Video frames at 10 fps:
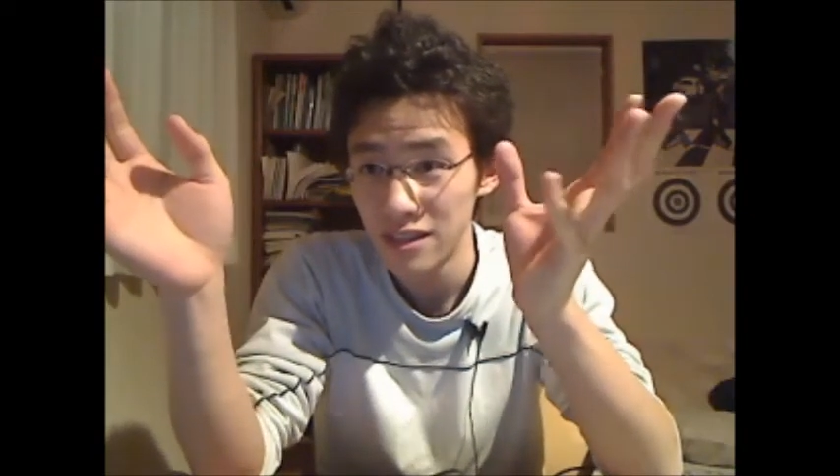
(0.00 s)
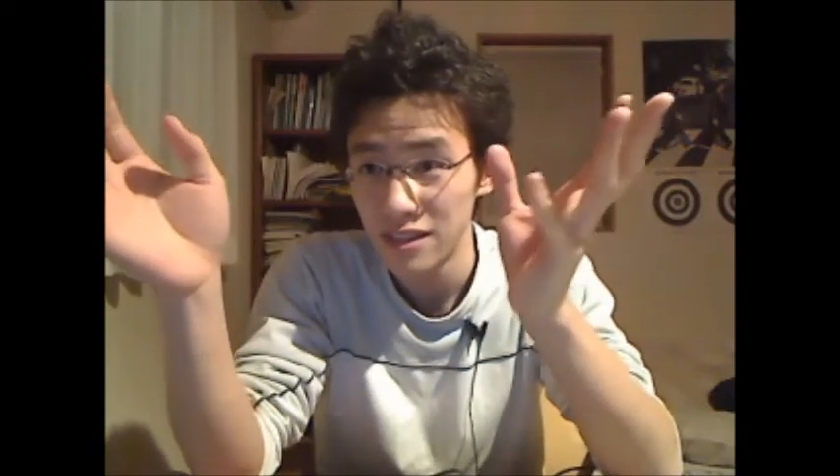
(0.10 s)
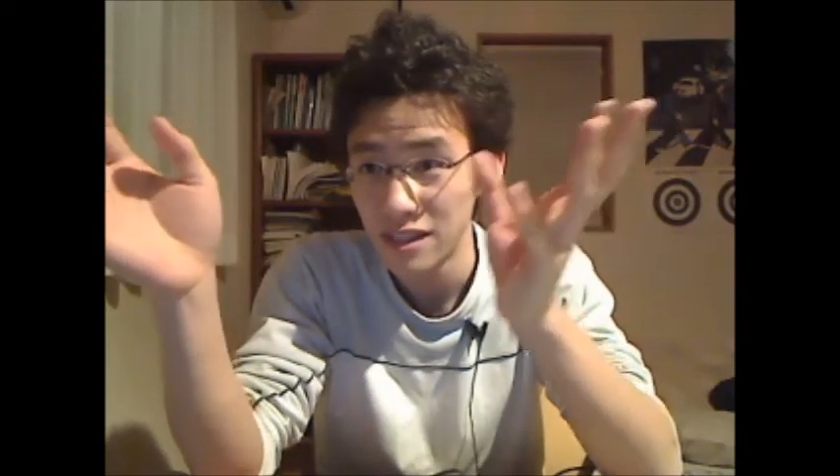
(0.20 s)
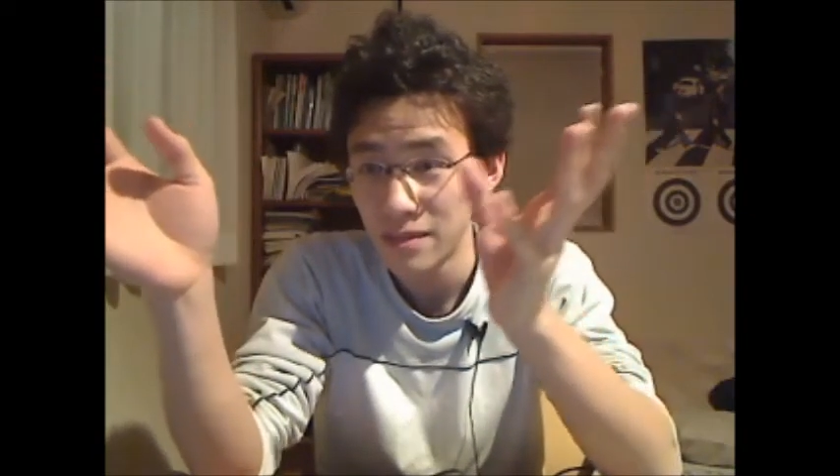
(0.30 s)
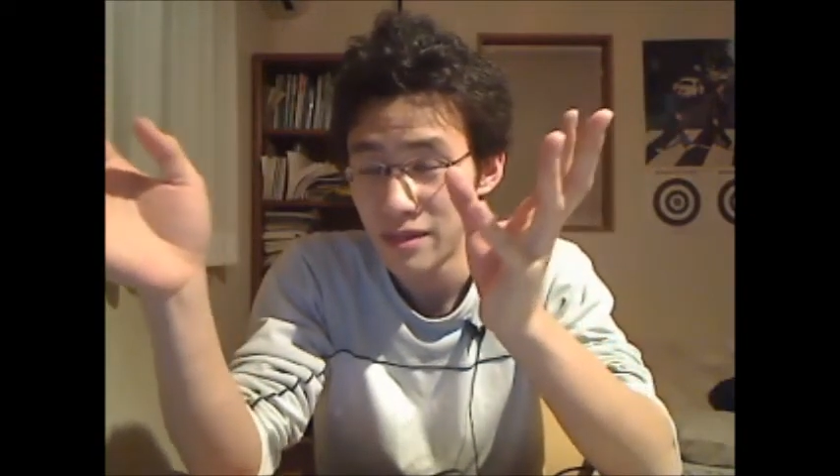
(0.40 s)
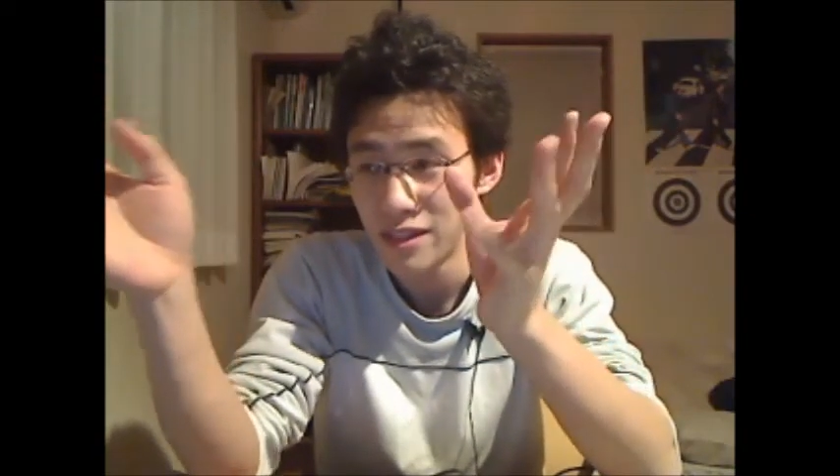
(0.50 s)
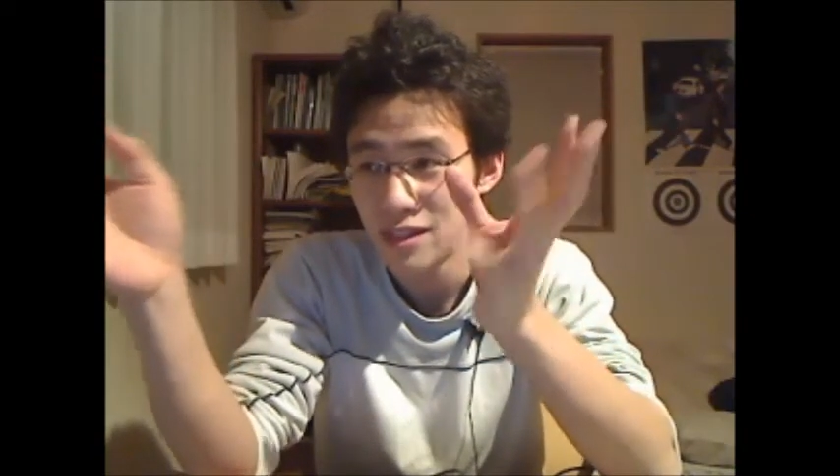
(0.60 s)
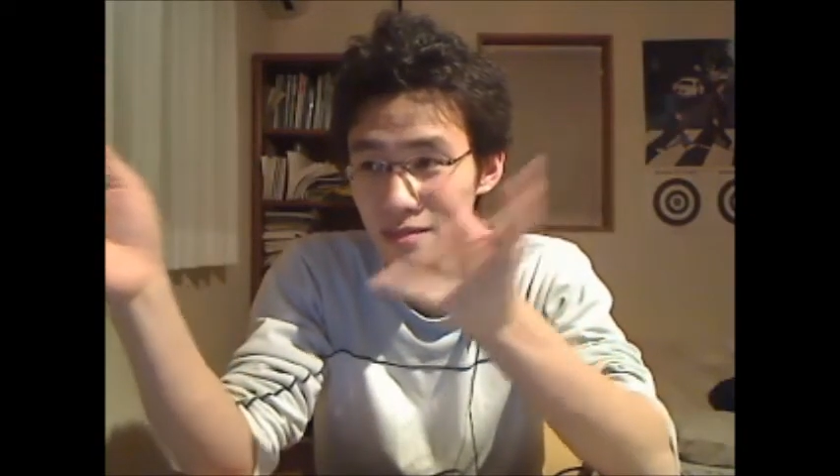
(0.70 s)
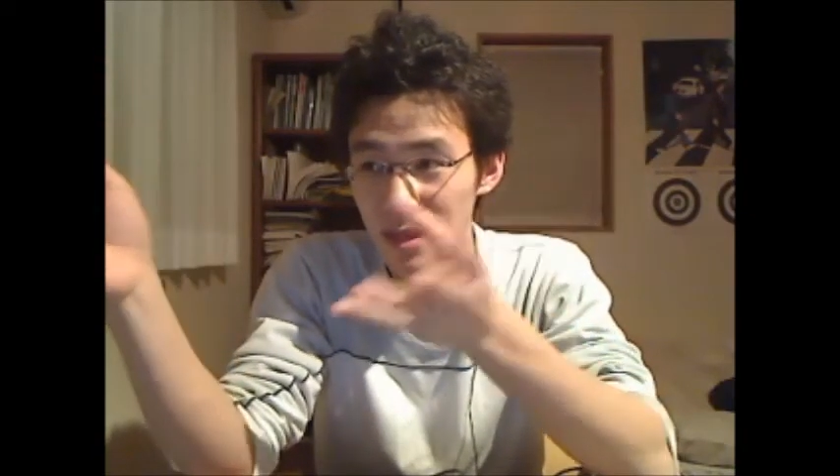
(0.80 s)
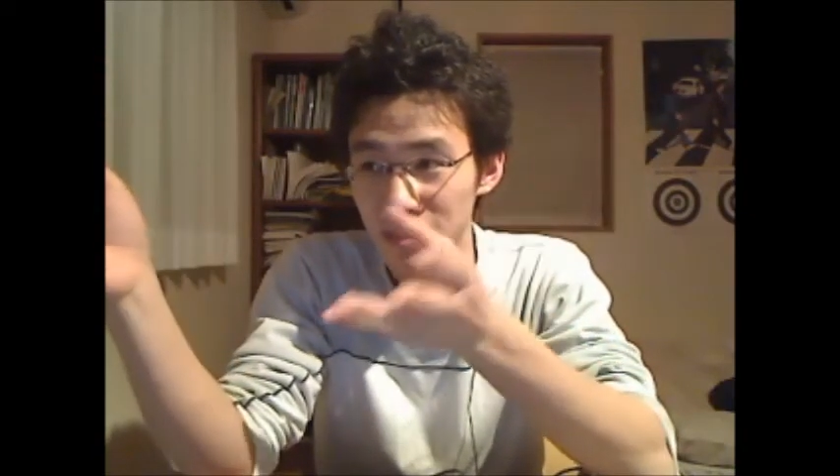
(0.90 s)

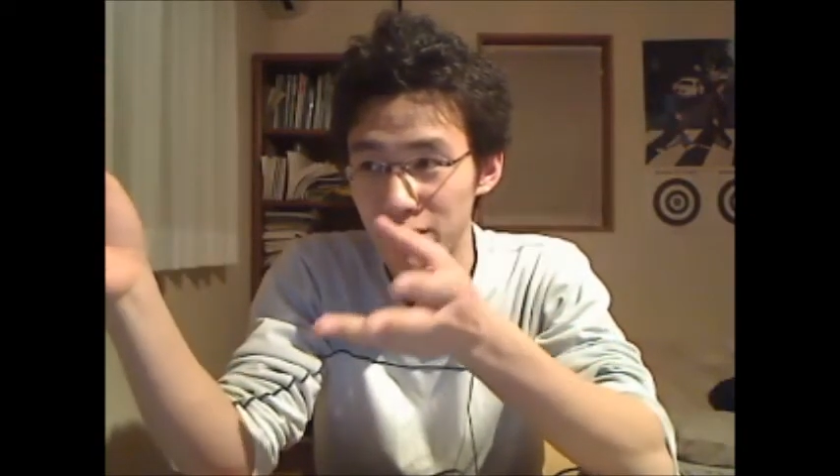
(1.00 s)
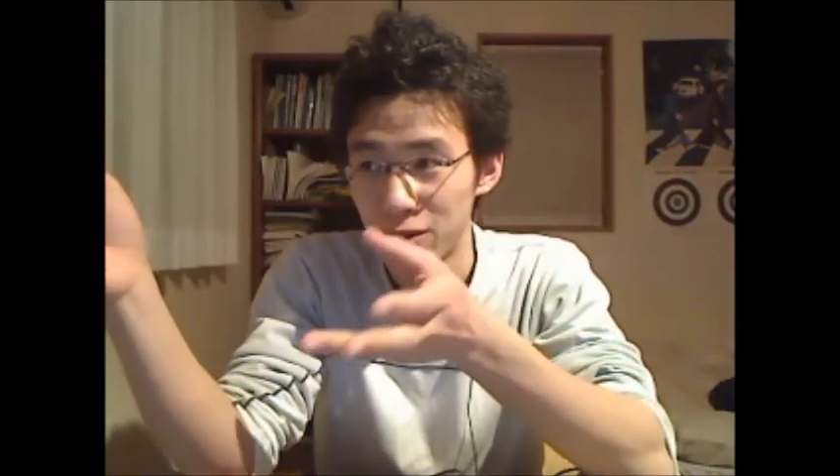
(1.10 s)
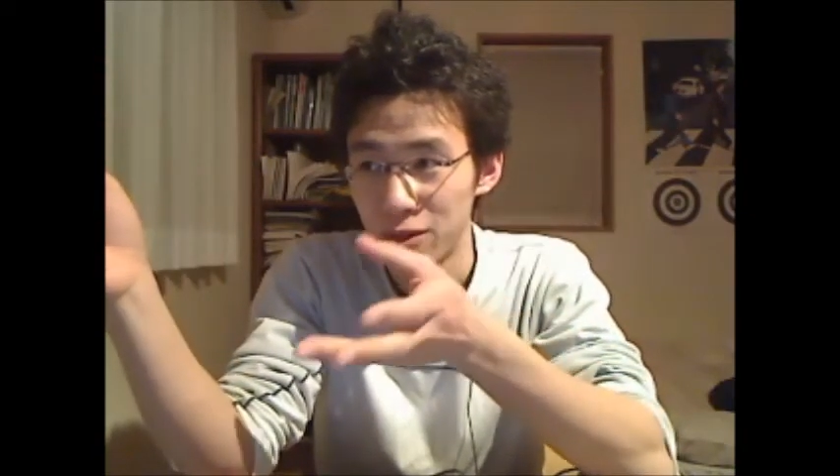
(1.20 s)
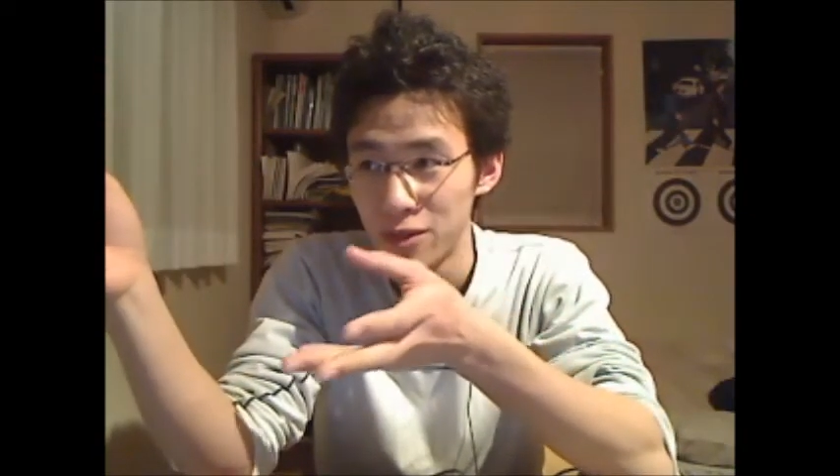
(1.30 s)
Japanese people